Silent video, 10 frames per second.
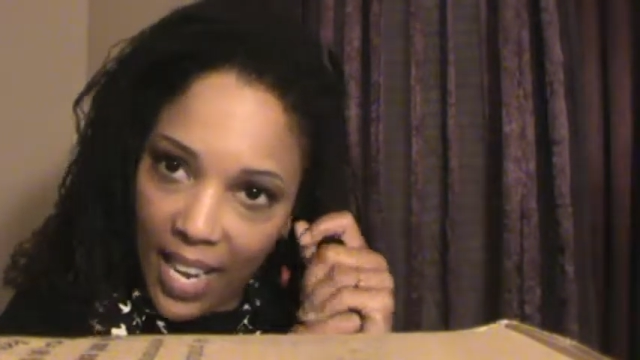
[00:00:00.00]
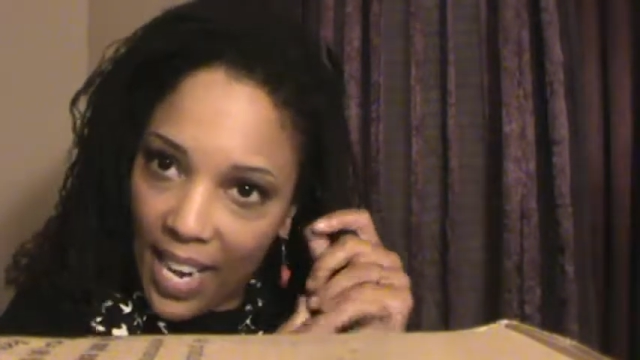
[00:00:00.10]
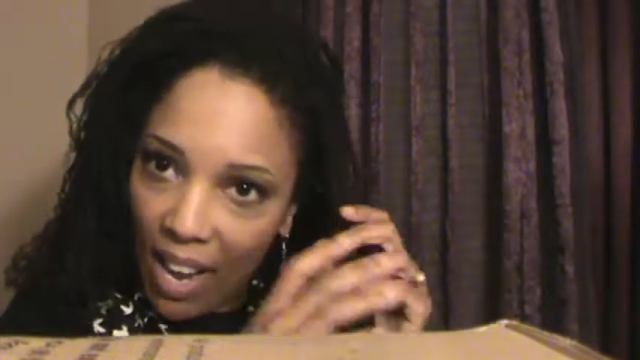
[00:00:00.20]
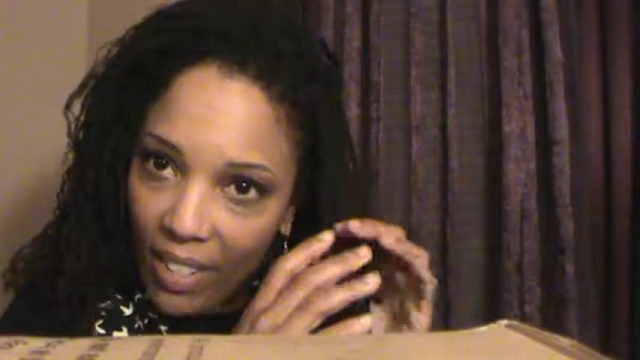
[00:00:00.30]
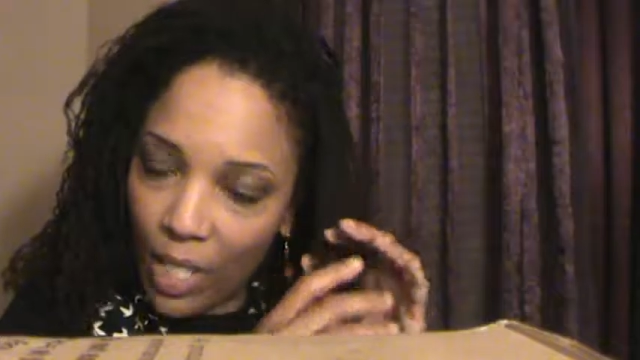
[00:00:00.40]

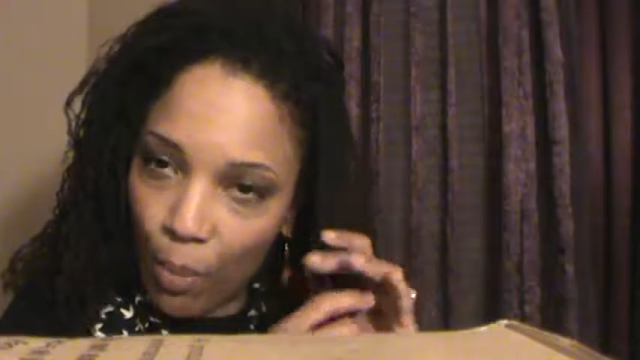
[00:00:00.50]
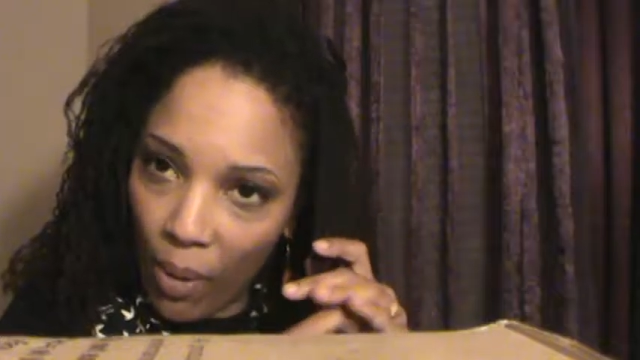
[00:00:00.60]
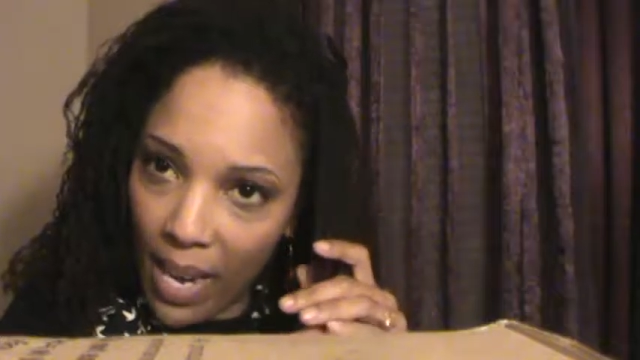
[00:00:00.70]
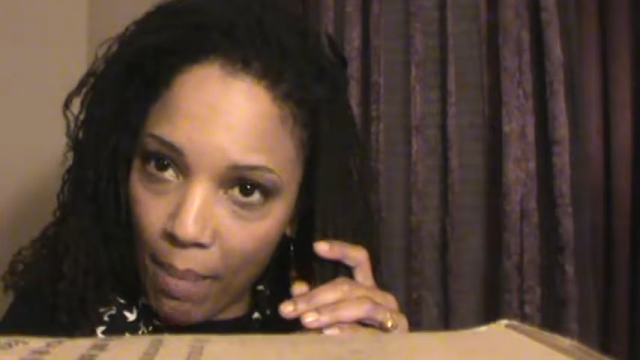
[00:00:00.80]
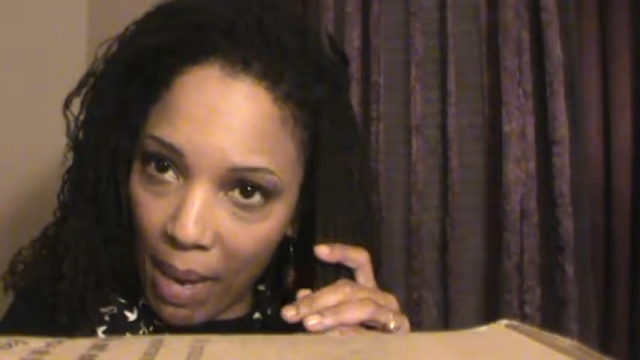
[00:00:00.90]
Now, in
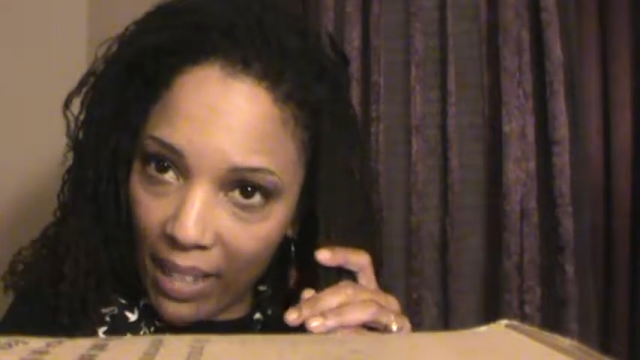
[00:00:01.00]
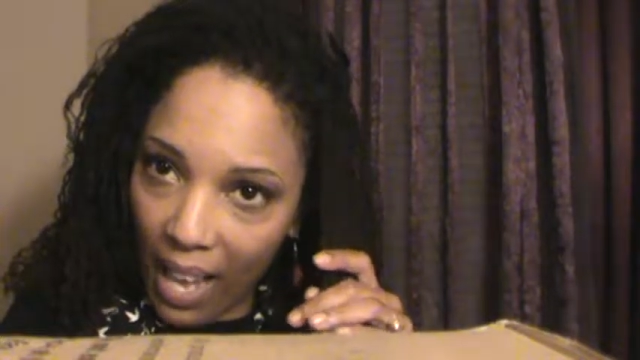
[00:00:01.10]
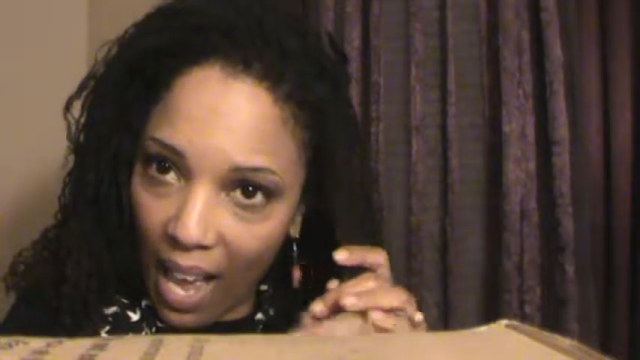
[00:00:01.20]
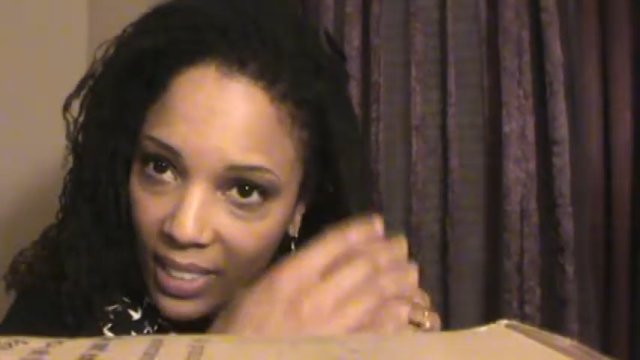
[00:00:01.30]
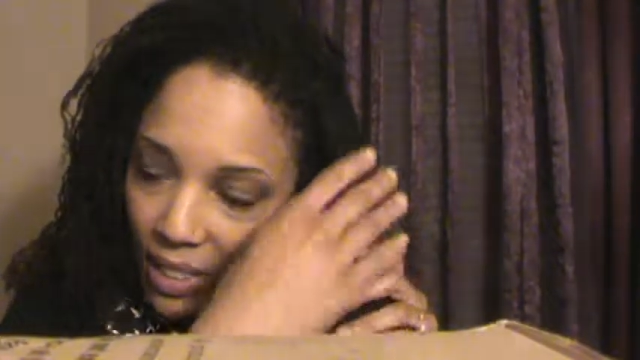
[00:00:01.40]
spraying my
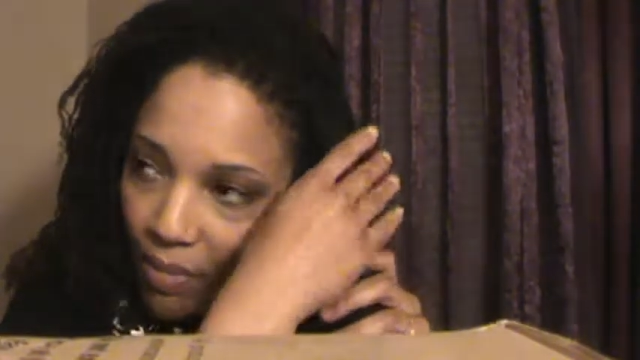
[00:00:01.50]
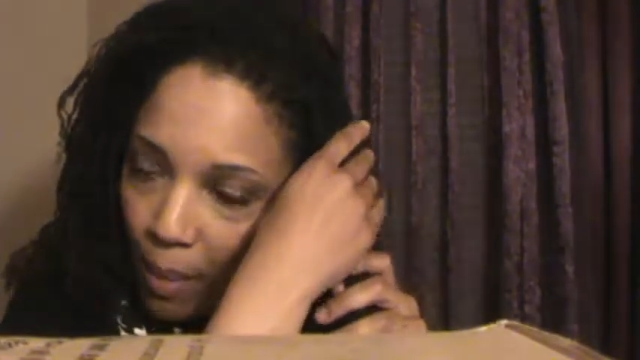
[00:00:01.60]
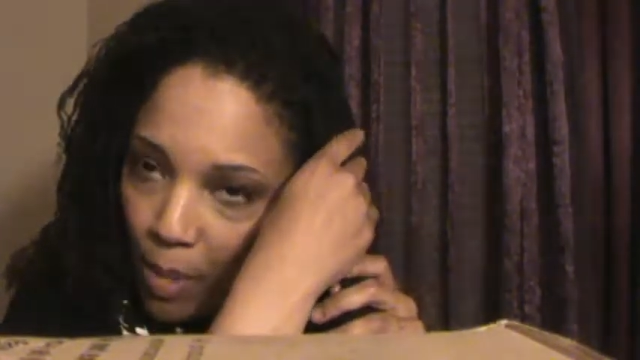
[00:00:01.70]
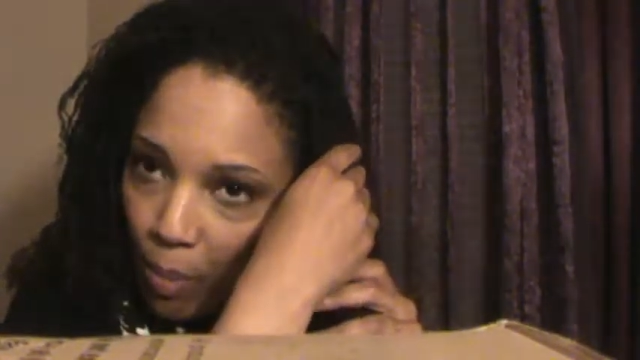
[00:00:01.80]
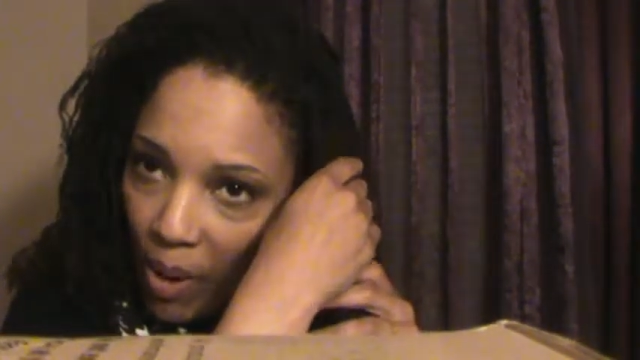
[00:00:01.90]
locks, if
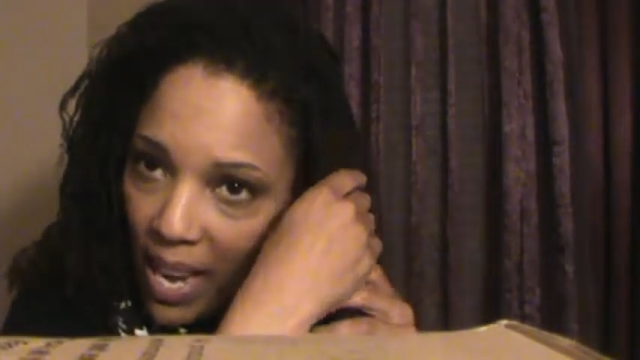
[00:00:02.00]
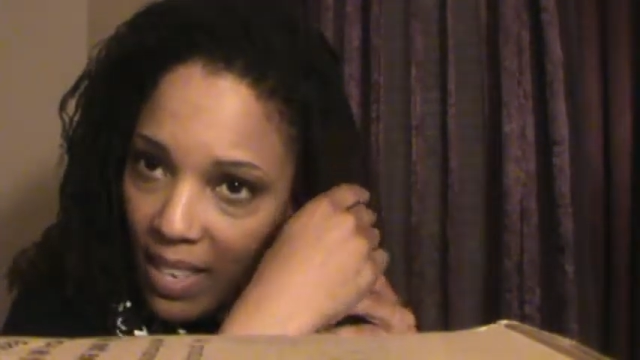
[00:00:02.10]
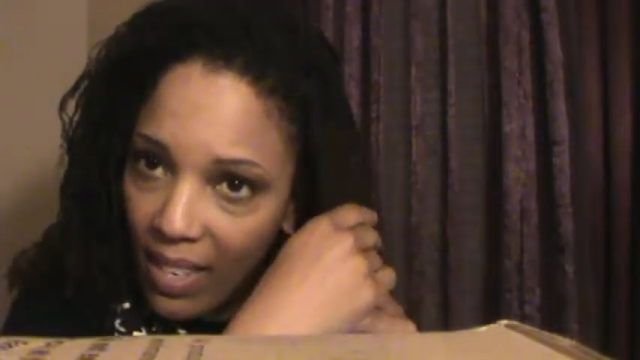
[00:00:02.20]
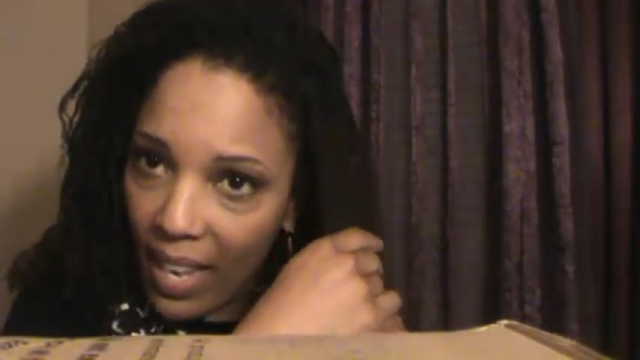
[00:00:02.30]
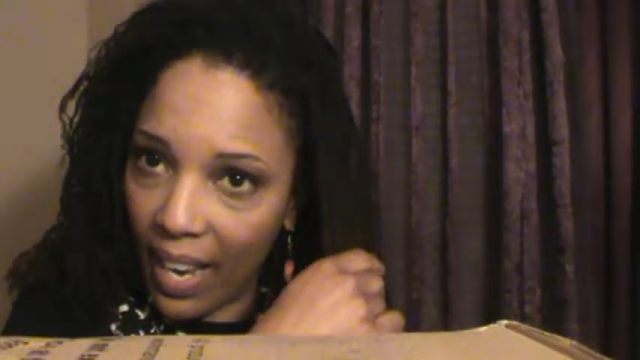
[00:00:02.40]
I'm
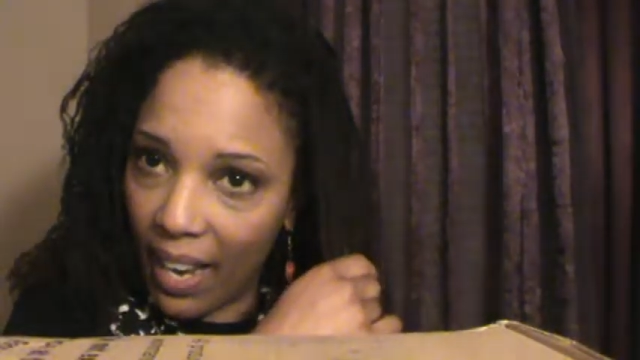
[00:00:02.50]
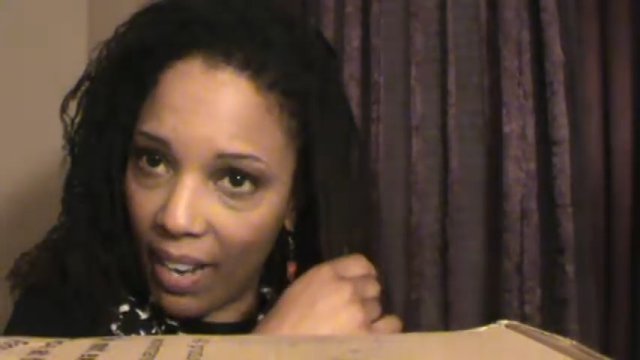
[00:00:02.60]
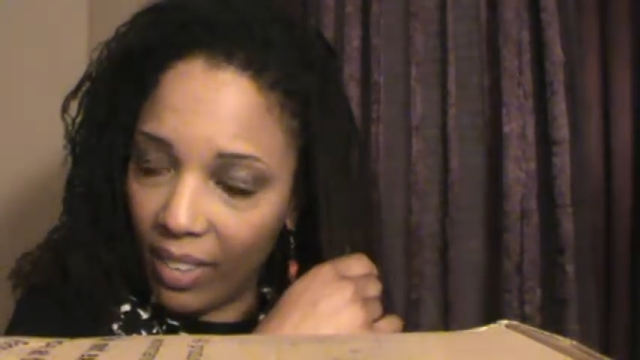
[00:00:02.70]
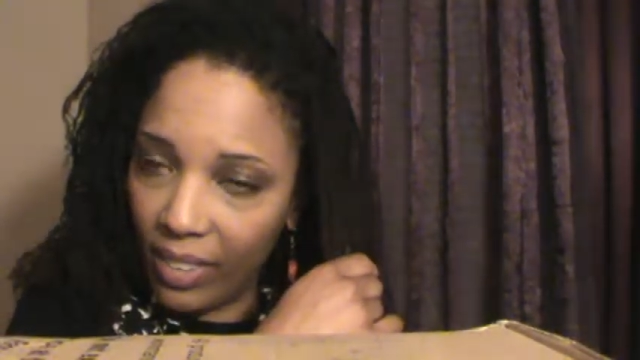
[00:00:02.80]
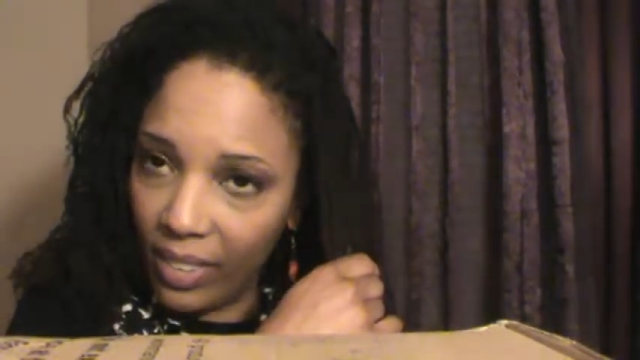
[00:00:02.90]
spraying the
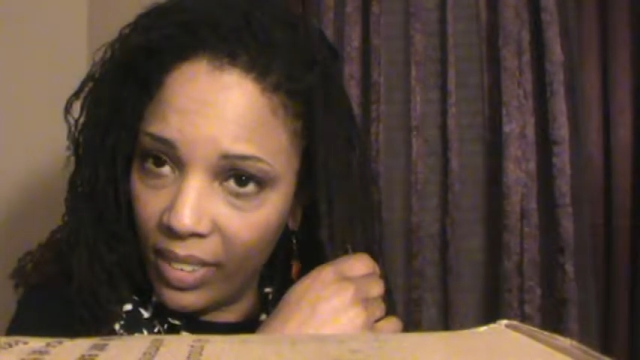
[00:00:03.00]
hair